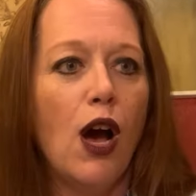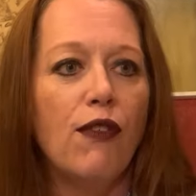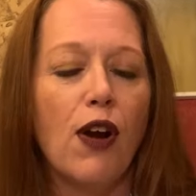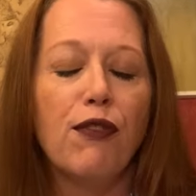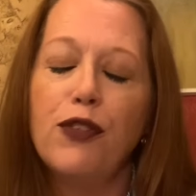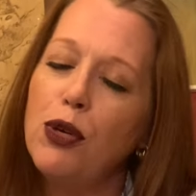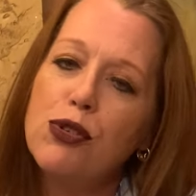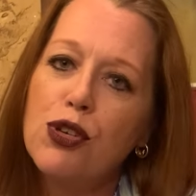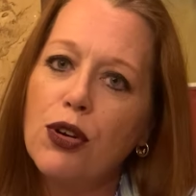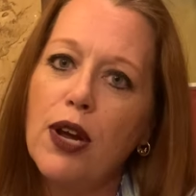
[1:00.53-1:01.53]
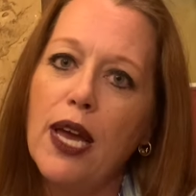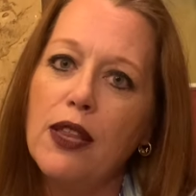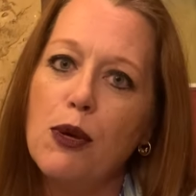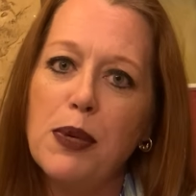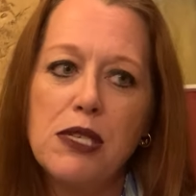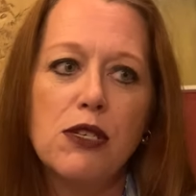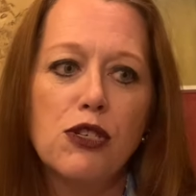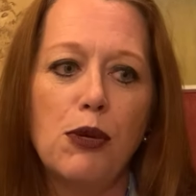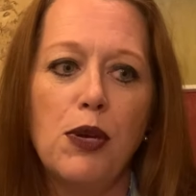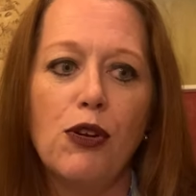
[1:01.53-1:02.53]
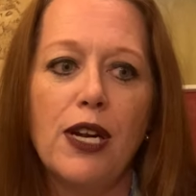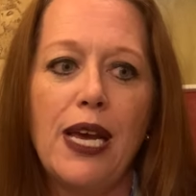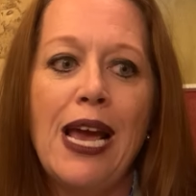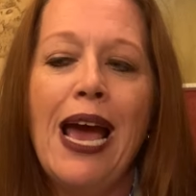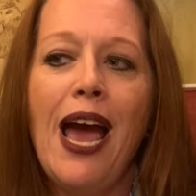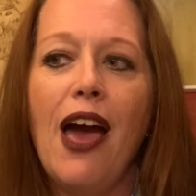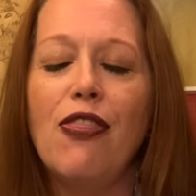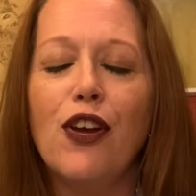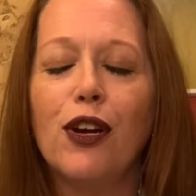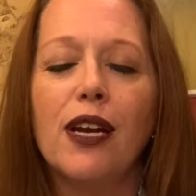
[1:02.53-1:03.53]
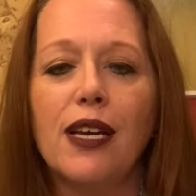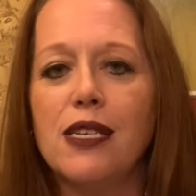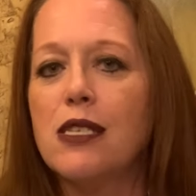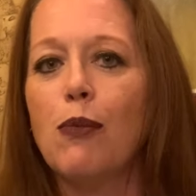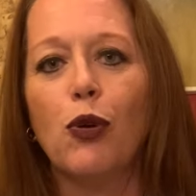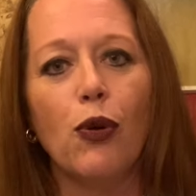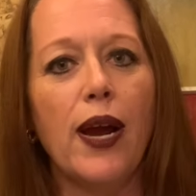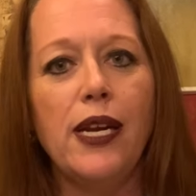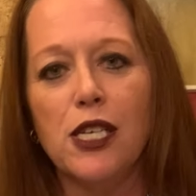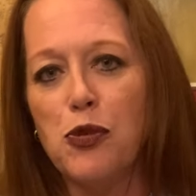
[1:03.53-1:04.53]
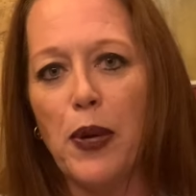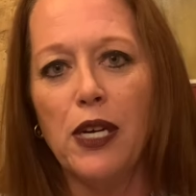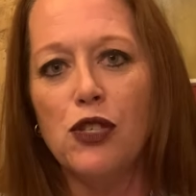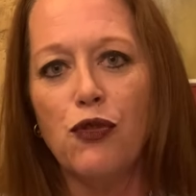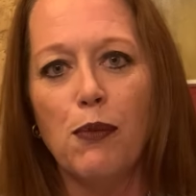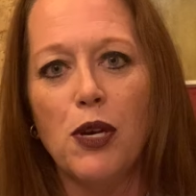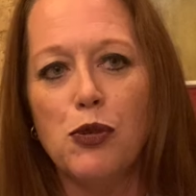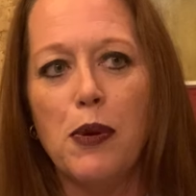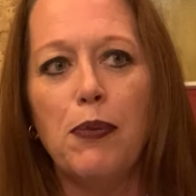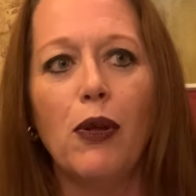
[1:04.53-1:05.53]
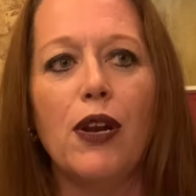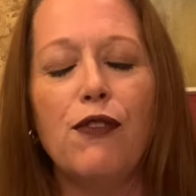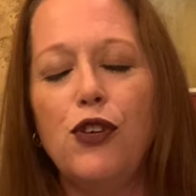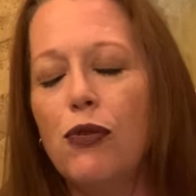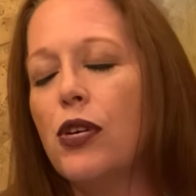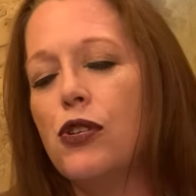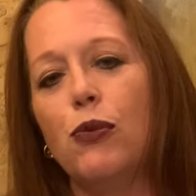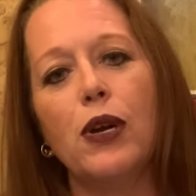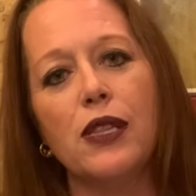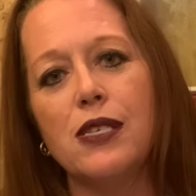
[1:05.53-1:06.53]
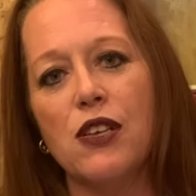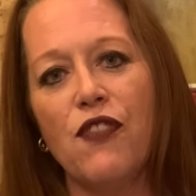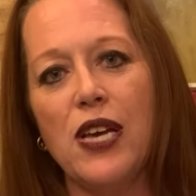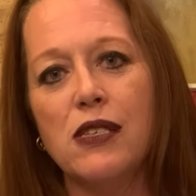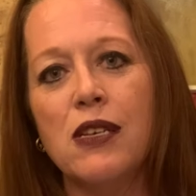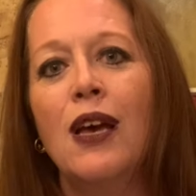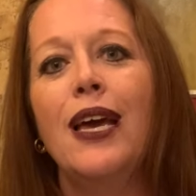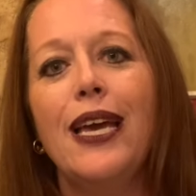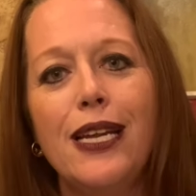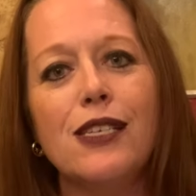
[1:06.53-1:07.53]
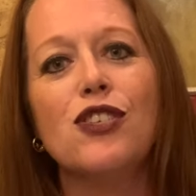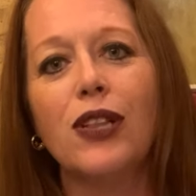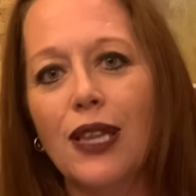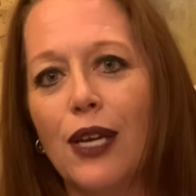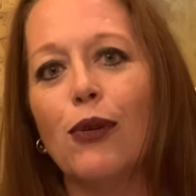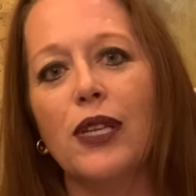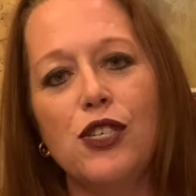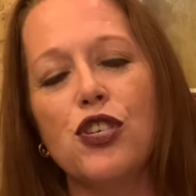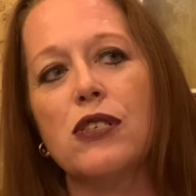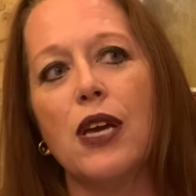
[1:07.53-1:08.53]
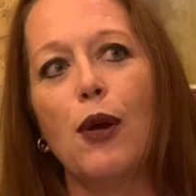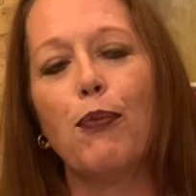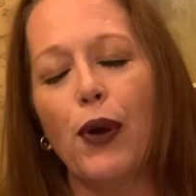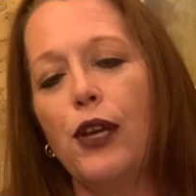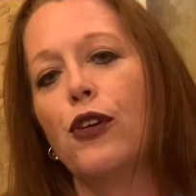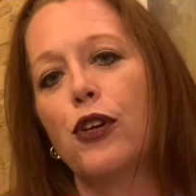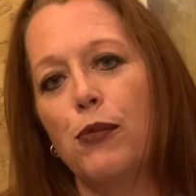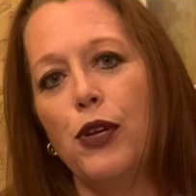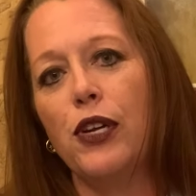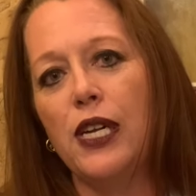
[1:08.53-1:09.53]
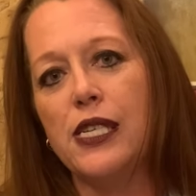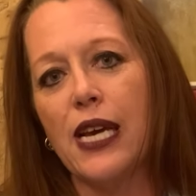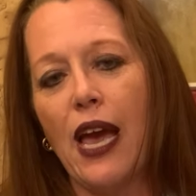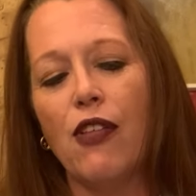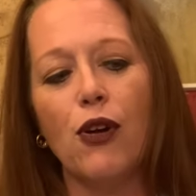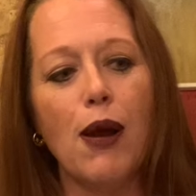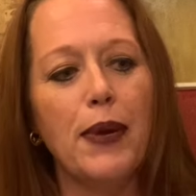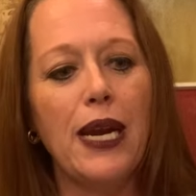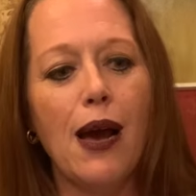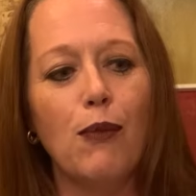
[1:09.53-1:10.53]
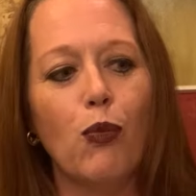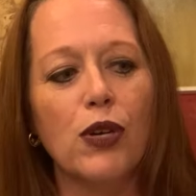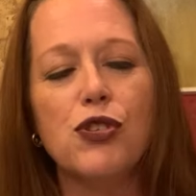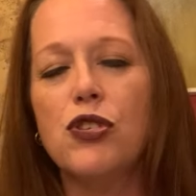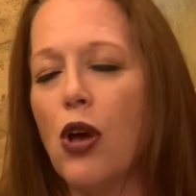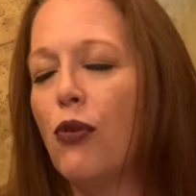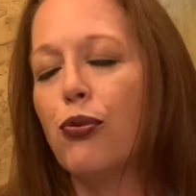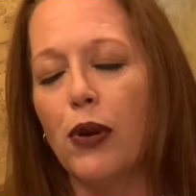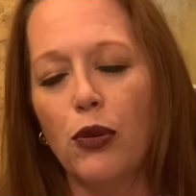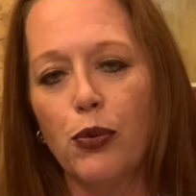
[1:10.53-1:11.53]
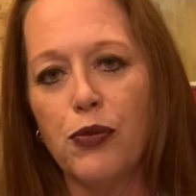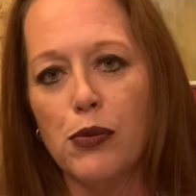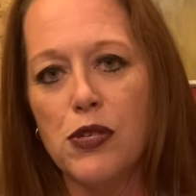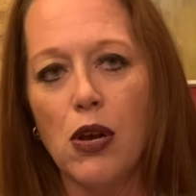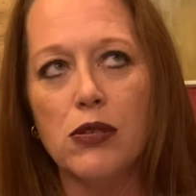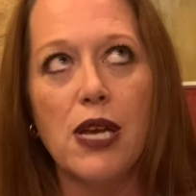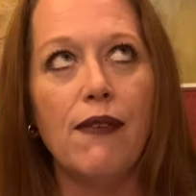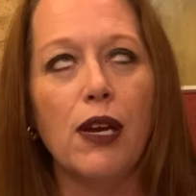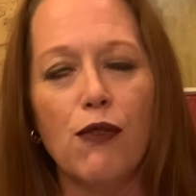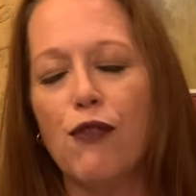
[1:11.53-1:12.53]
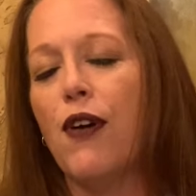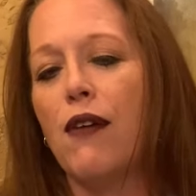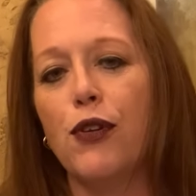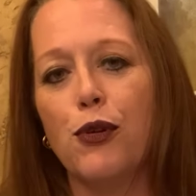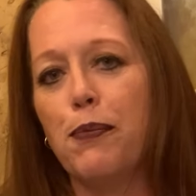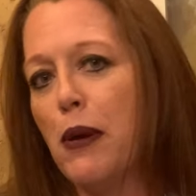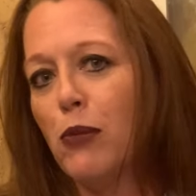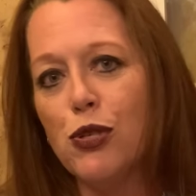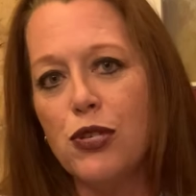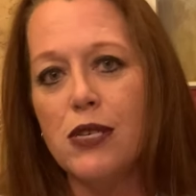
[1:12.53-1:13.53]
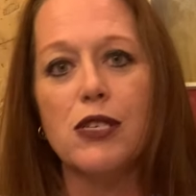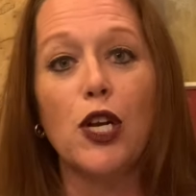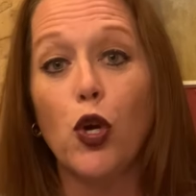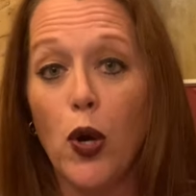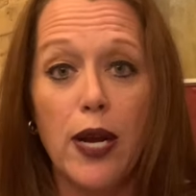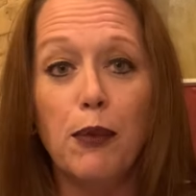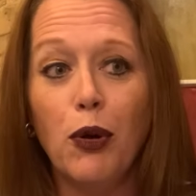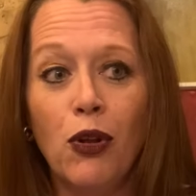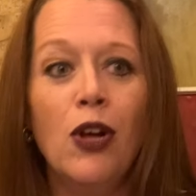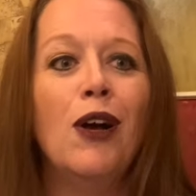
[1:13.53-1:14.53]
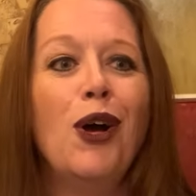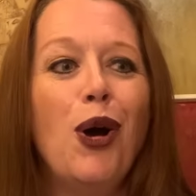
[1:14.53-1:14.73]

of our future in the business community, and they're going to get some great experience from those people. And if you can do one of these events, it is literally just going to bring your community together. I mean, I'm, we're so thrilled with the results. Having over 500 members is incredible.